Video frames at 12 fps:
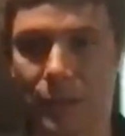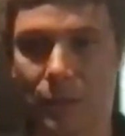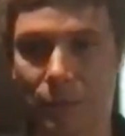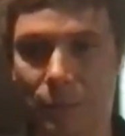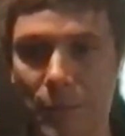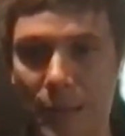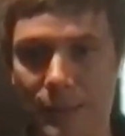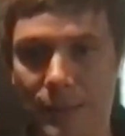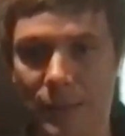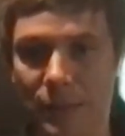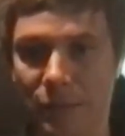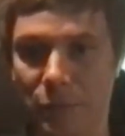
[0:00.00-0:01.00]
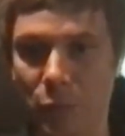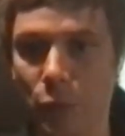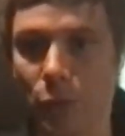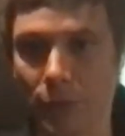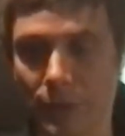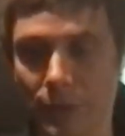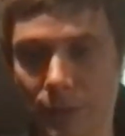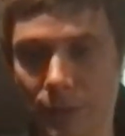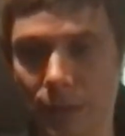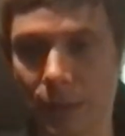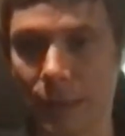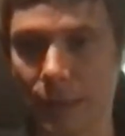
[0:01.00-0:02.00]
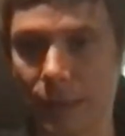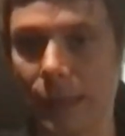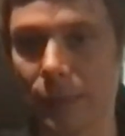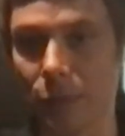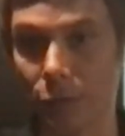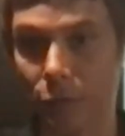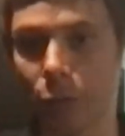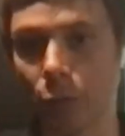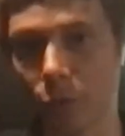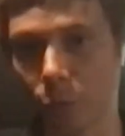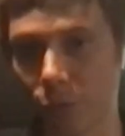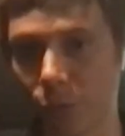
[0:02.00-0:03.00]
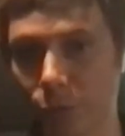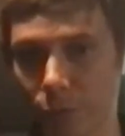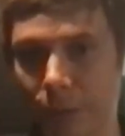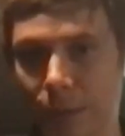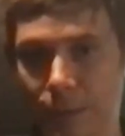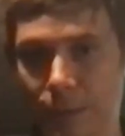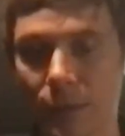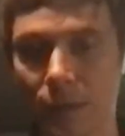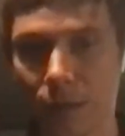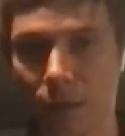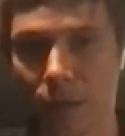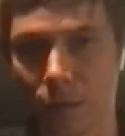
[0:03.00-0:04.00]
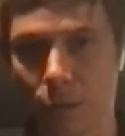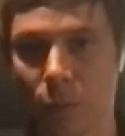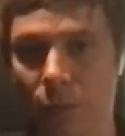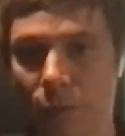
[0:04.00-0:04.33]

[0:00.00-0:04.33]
massive monoliths and that doesn't work with today's uh, way of